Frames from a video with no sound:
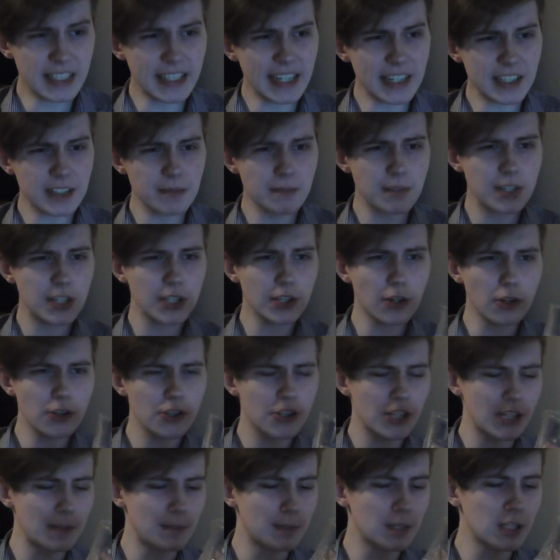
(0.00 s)
get some
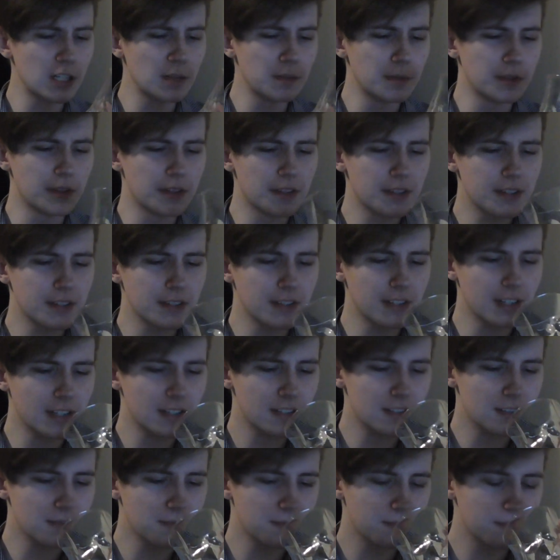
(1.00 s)
Scotchy bourbons and you
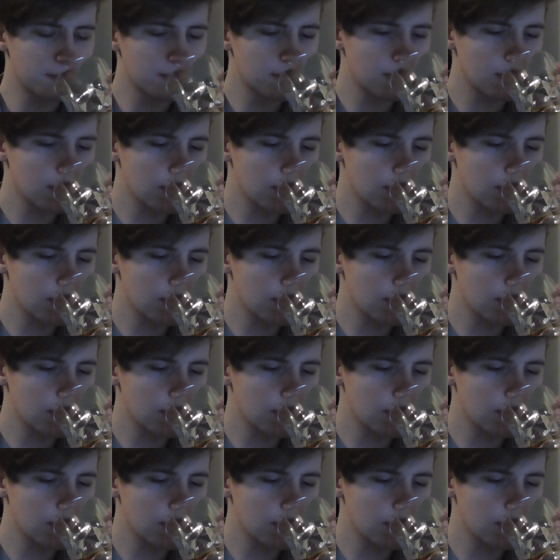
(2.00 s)
get some...